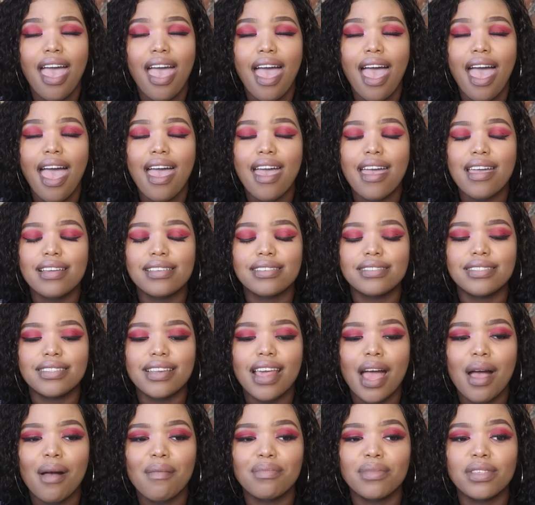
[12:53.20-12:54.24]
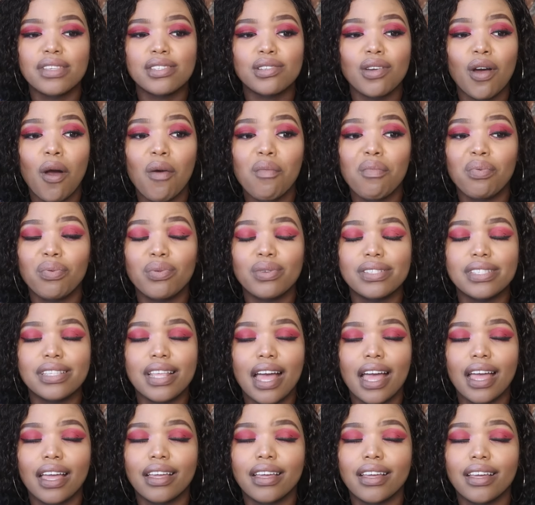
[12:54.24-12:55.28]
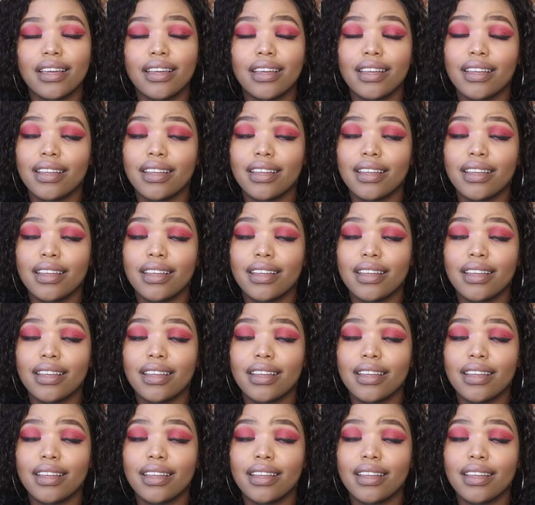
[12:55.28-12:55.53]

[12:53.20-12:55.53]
And this cop was like